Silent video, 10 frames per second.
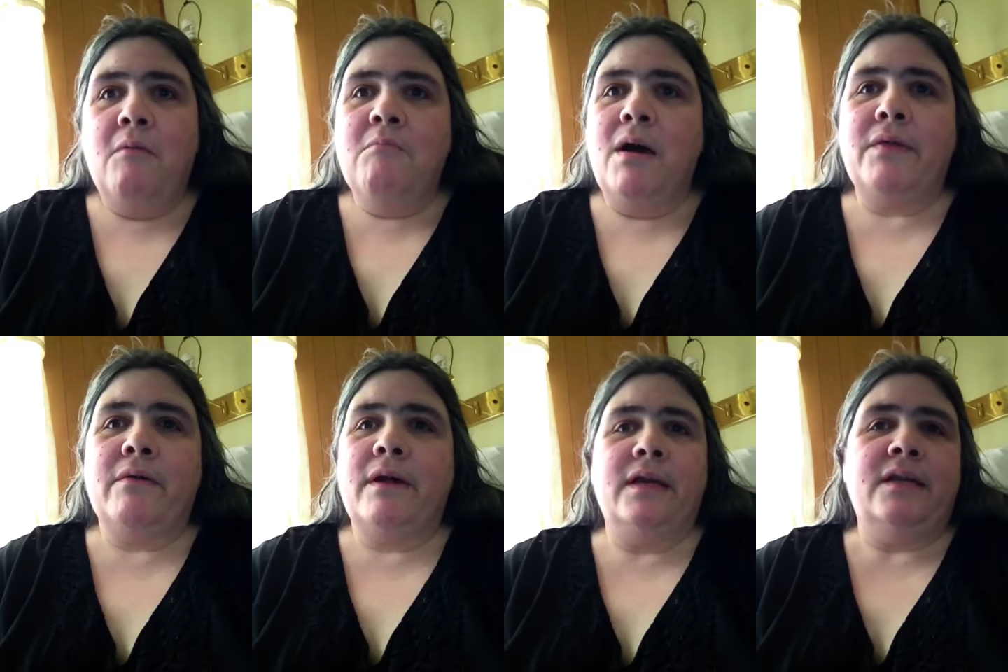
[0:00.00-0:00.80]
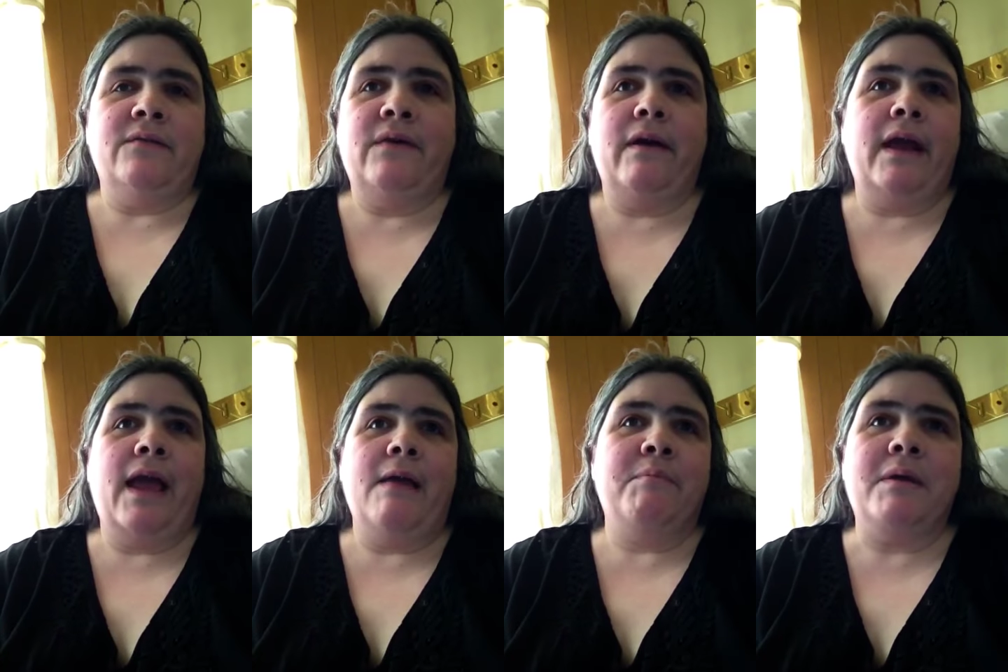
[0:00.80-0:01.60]
Mother isn't very
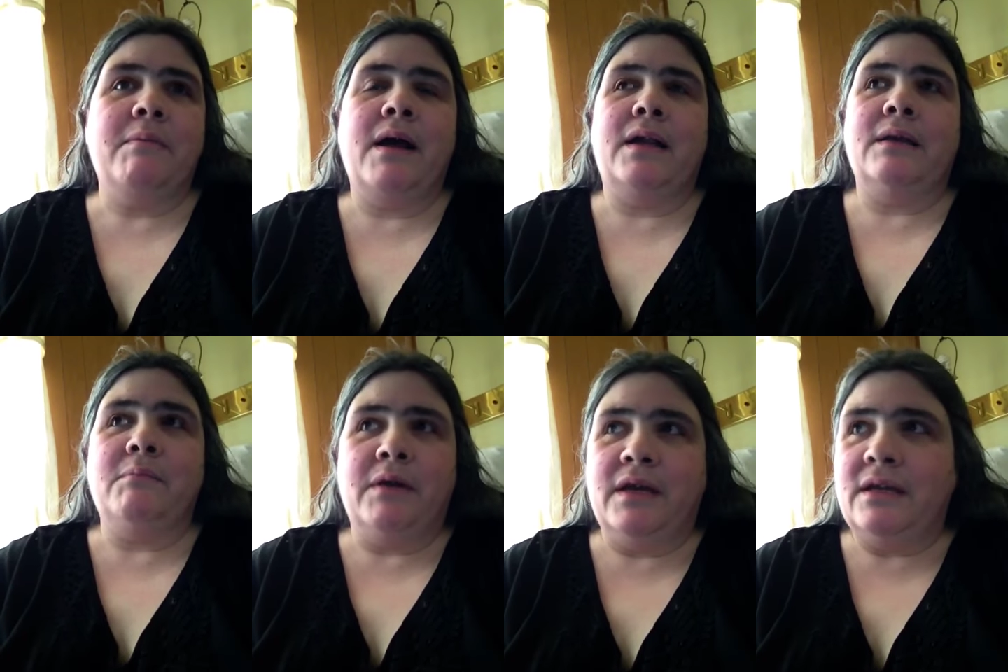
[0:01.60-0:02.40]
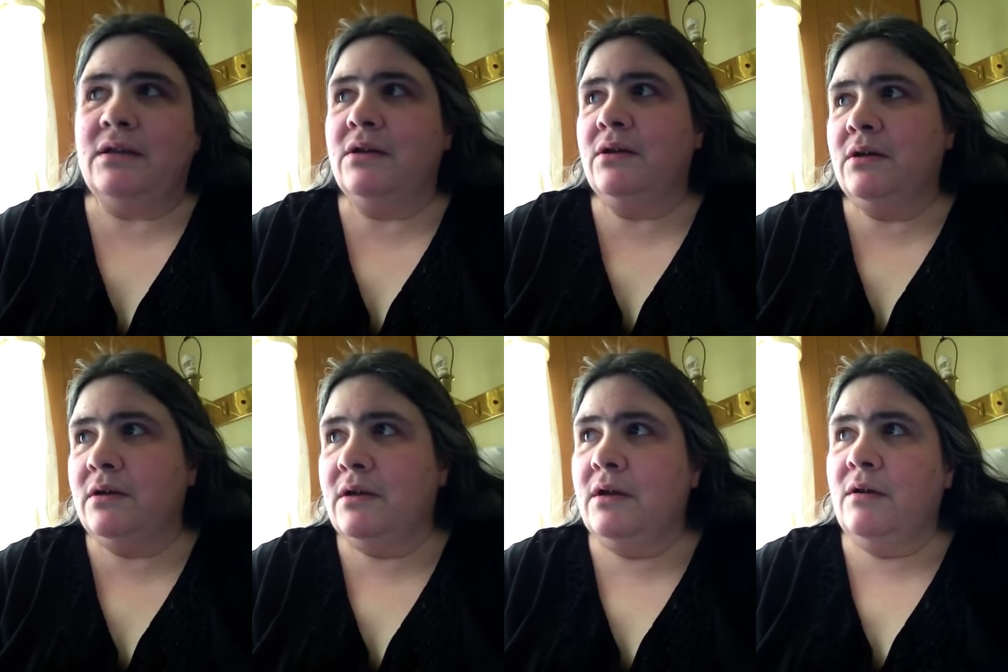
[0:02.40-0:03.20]
happy about it, but
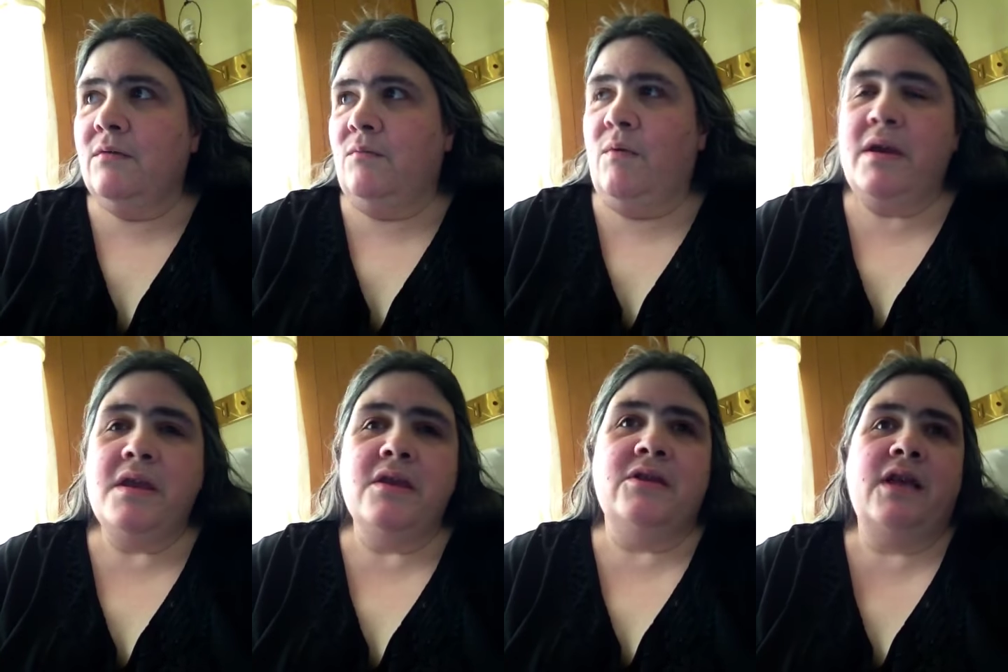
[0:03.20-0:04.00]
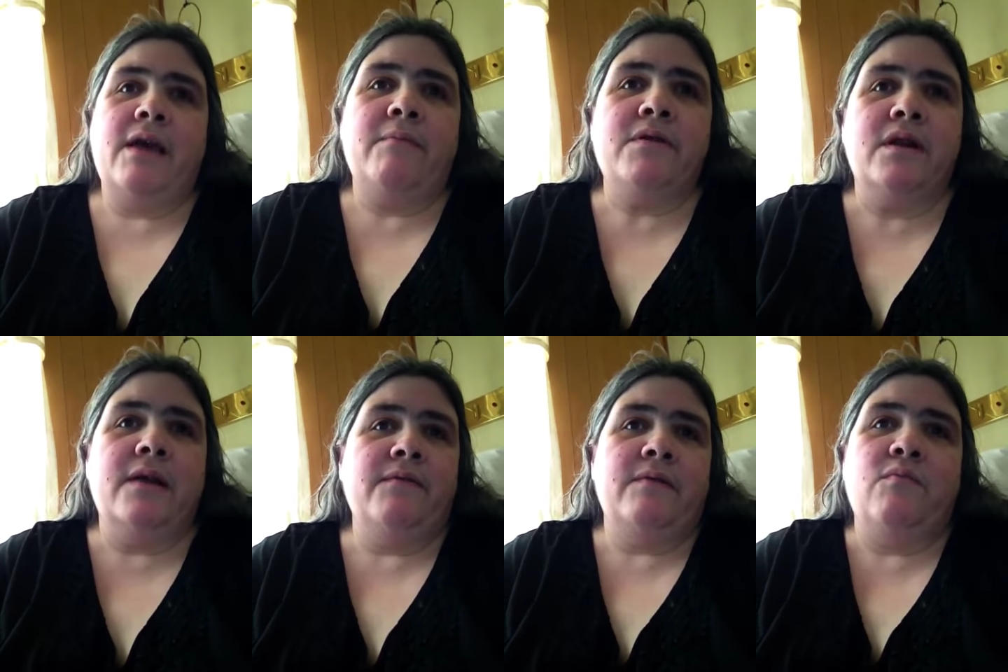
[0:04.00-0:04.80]
what can you say when you
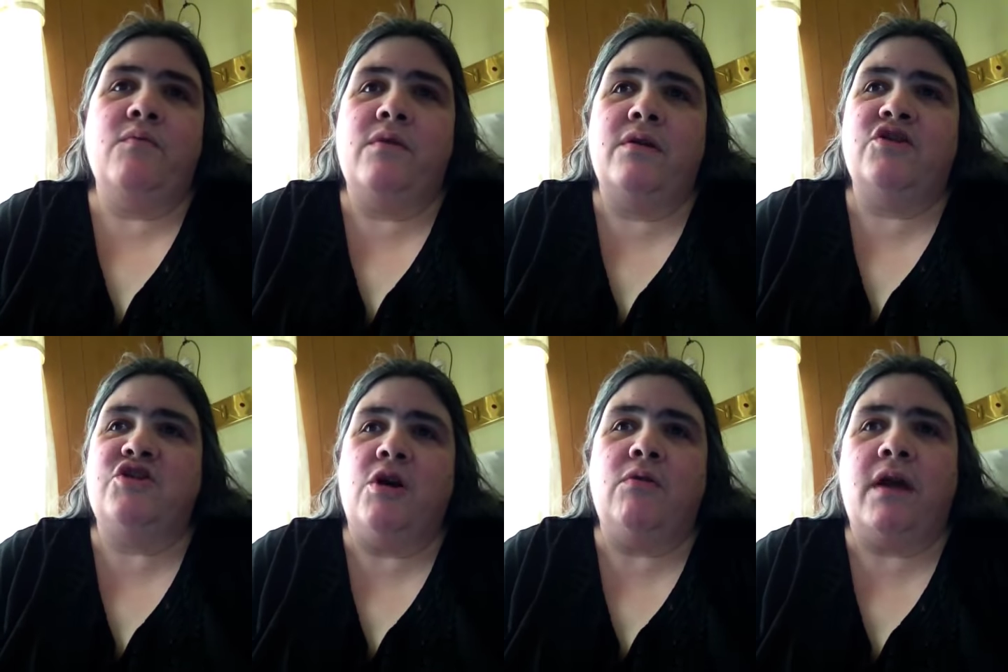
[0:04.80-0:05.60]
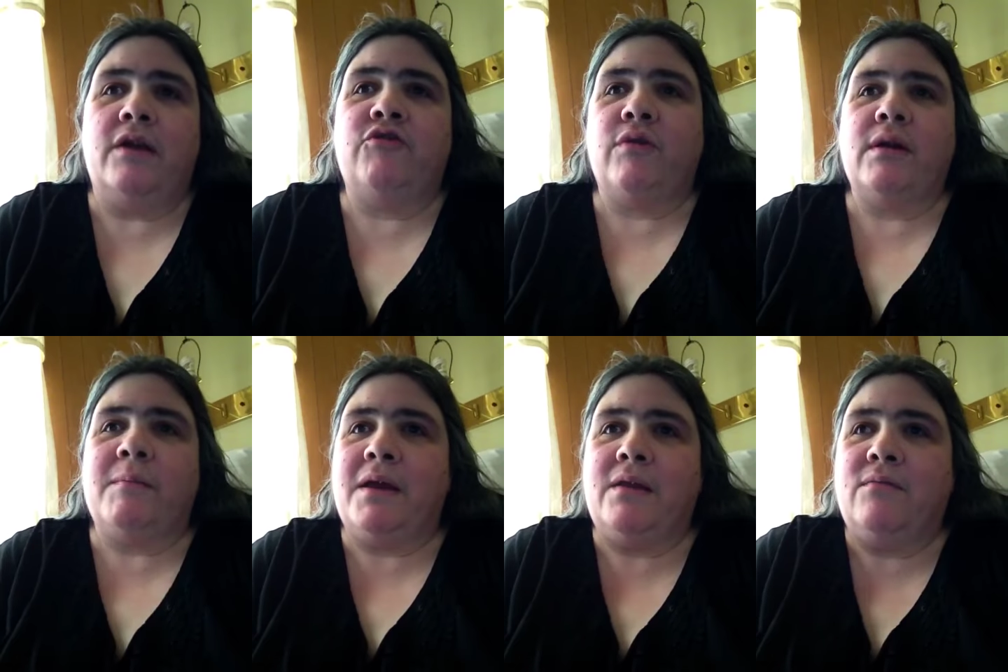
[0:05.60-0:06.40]
live in snow country? I
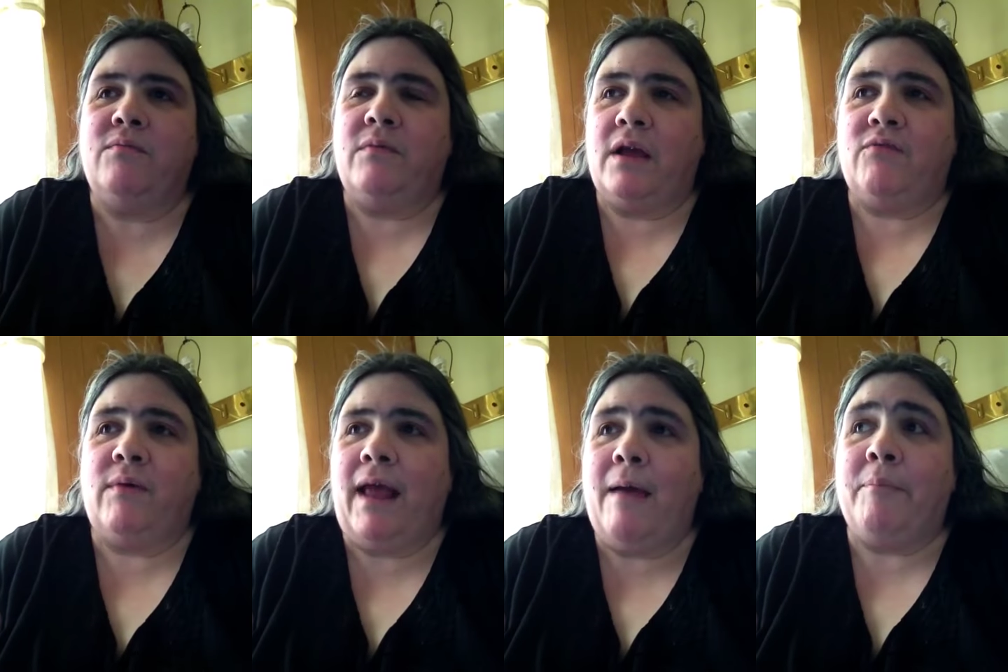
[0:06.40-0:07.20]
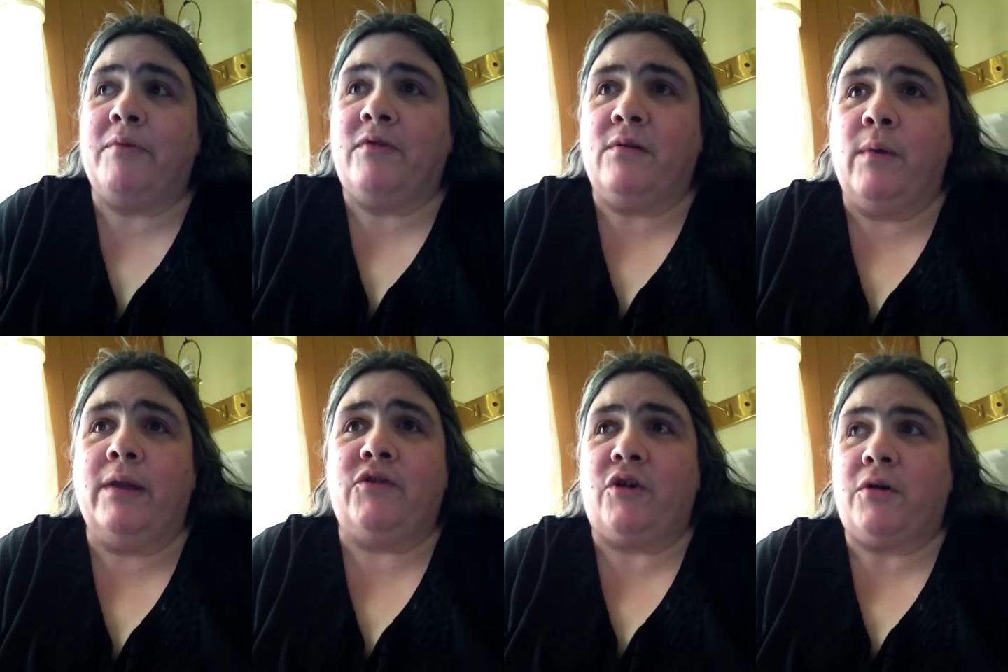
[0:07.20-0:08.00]
mean, that's what happens in
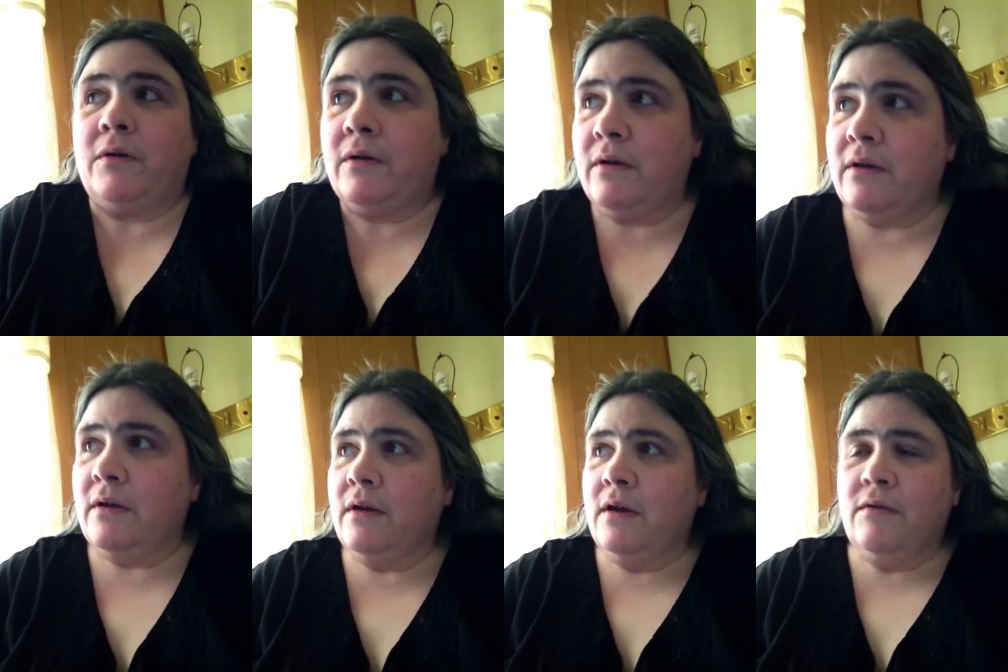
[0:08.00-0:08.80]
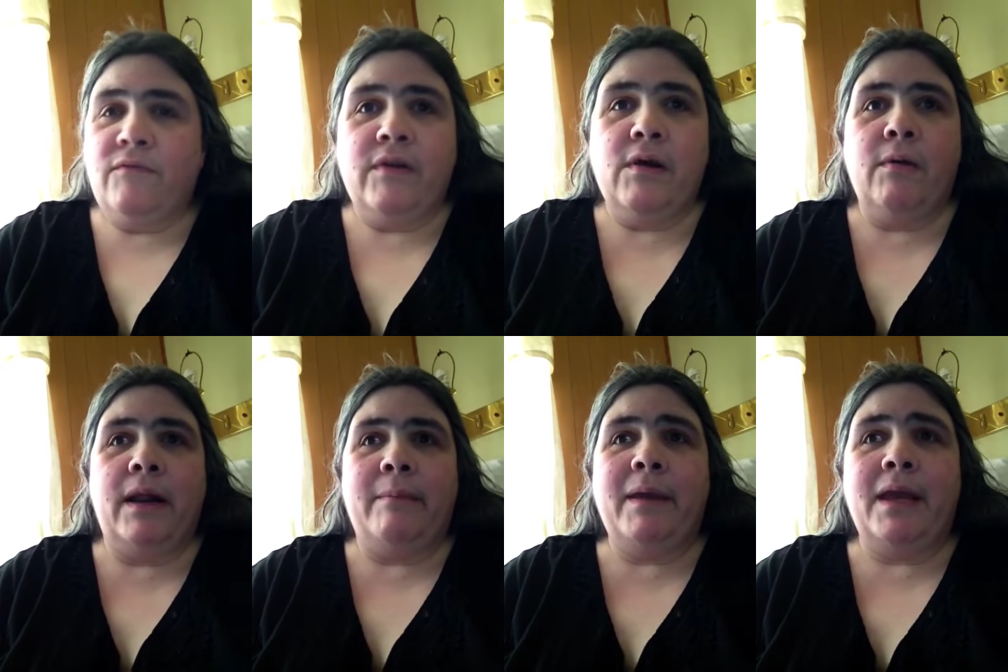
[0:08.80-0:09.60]
winter. If you know
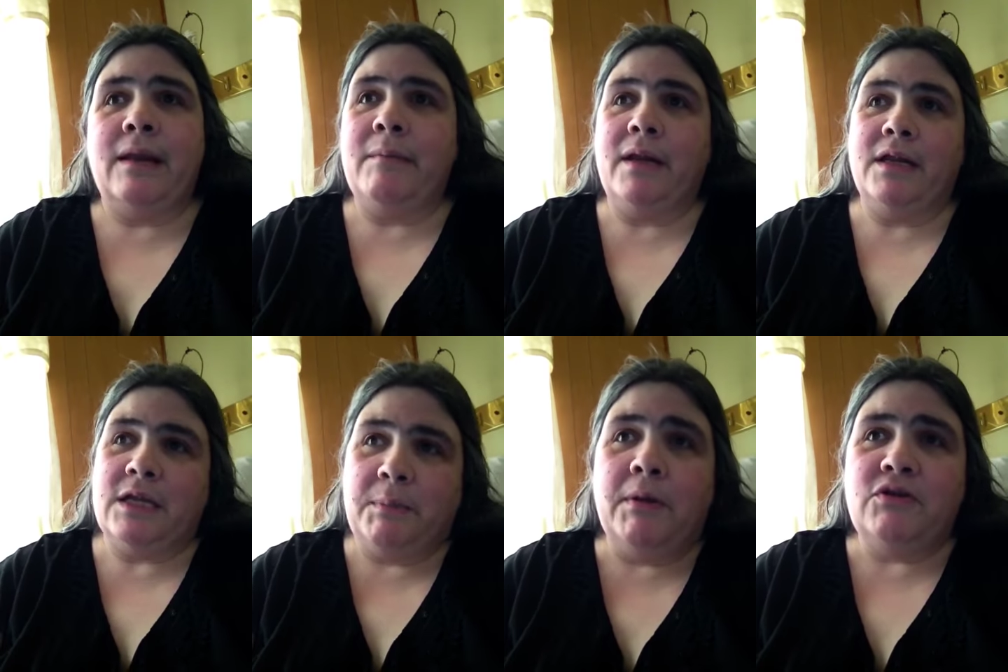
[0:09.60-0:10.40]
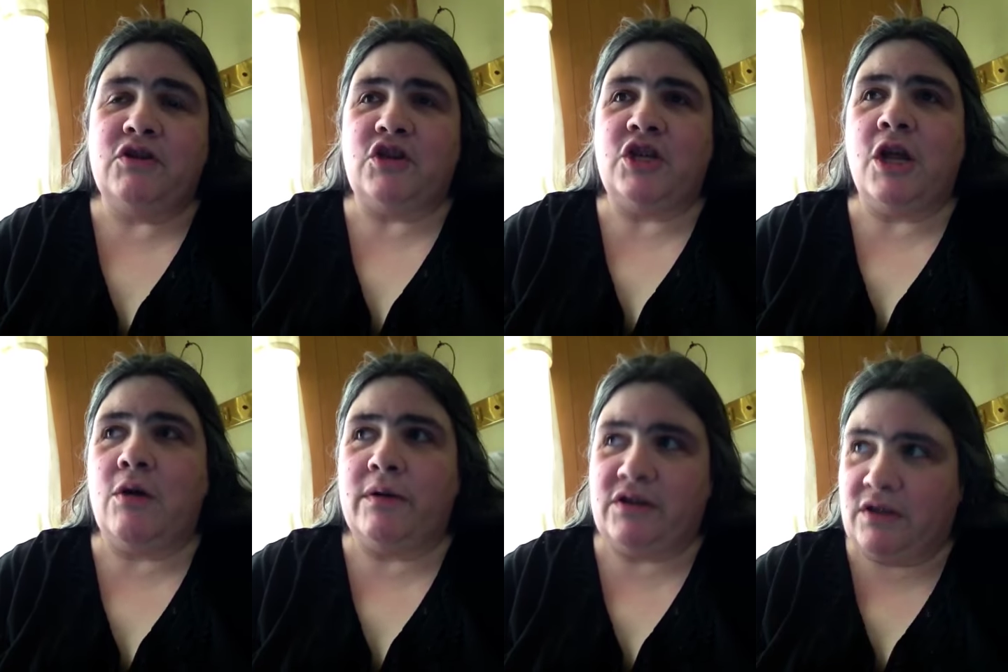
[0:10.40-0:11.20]
what I mean. I mean, it's supposed to
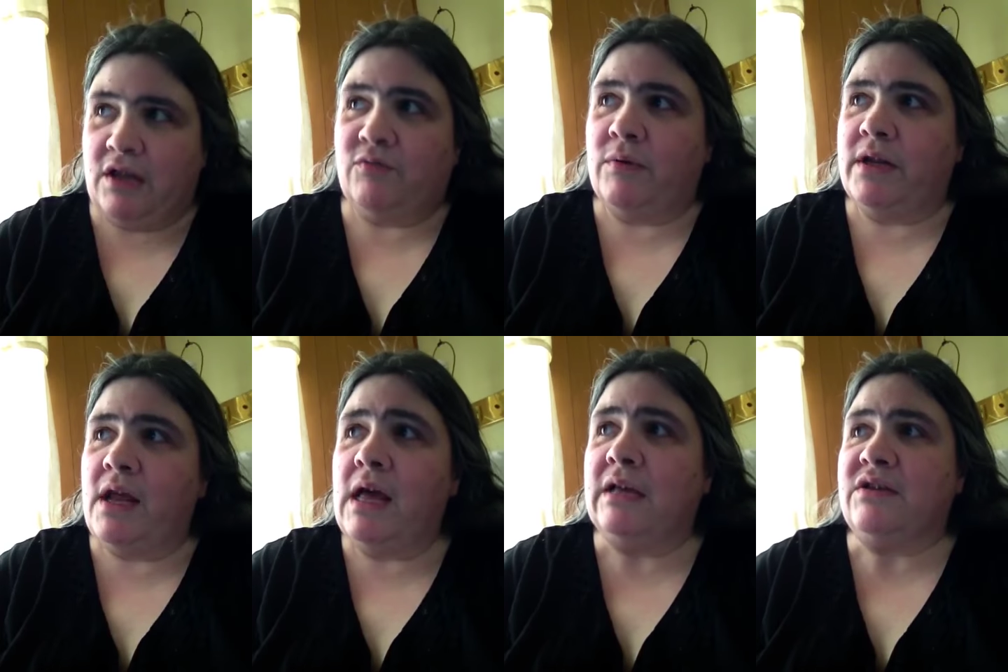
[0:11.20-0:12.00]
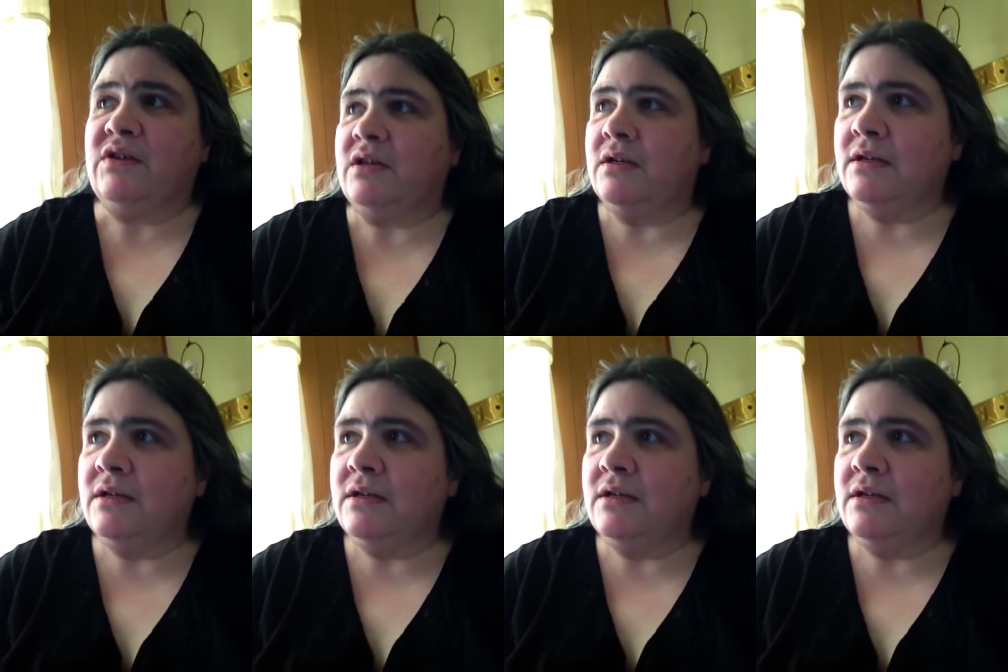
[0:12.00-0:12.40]
snow. That's what it does.